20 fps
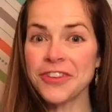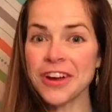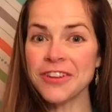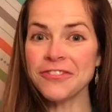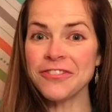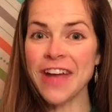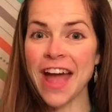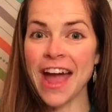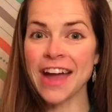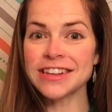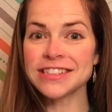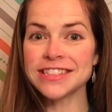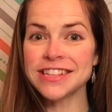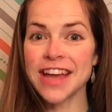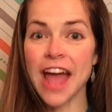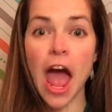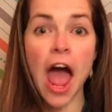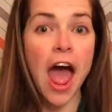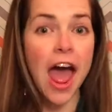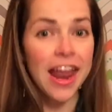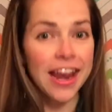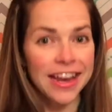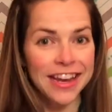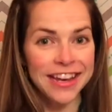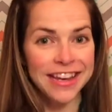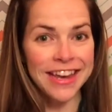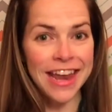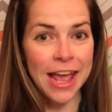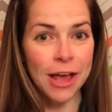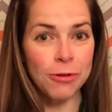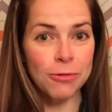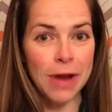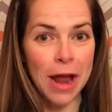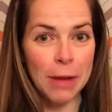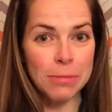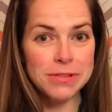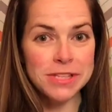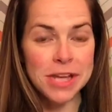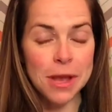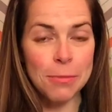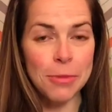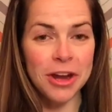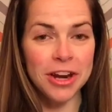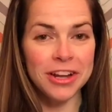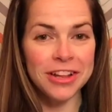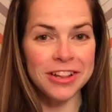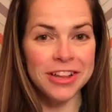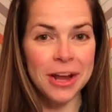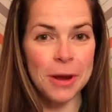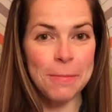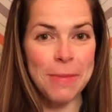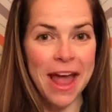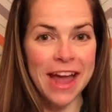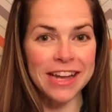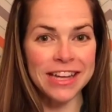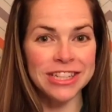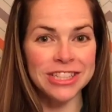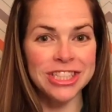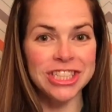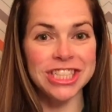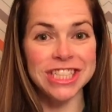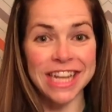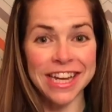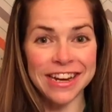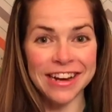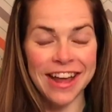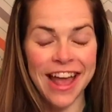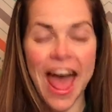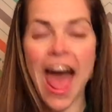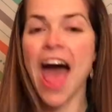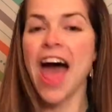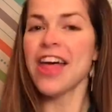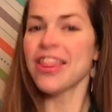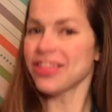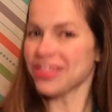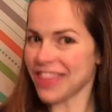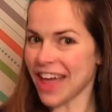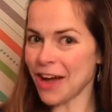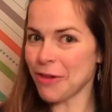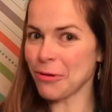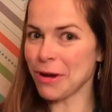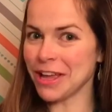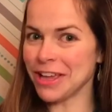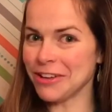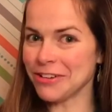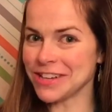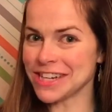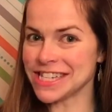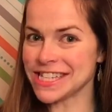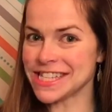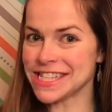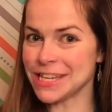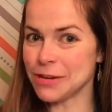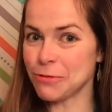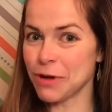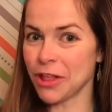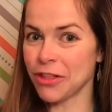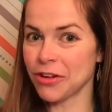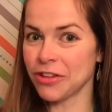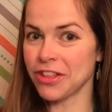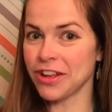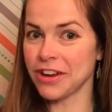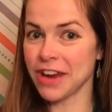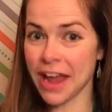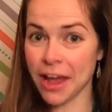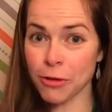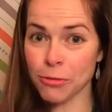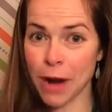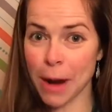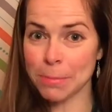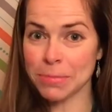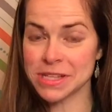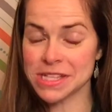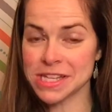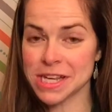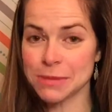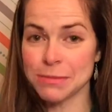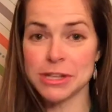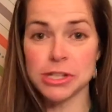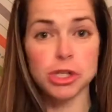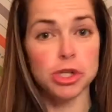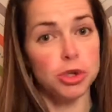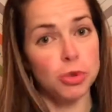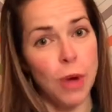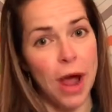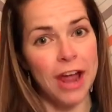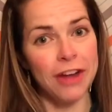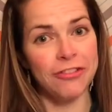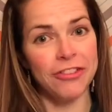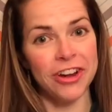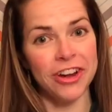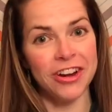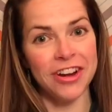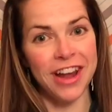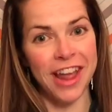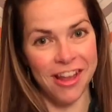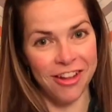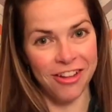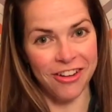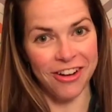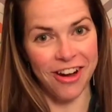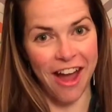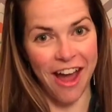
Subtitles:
Fun fact, nail wraps come on a clear backing sheet. That way you can see whether the nail wrap is going to be too wide for your nail or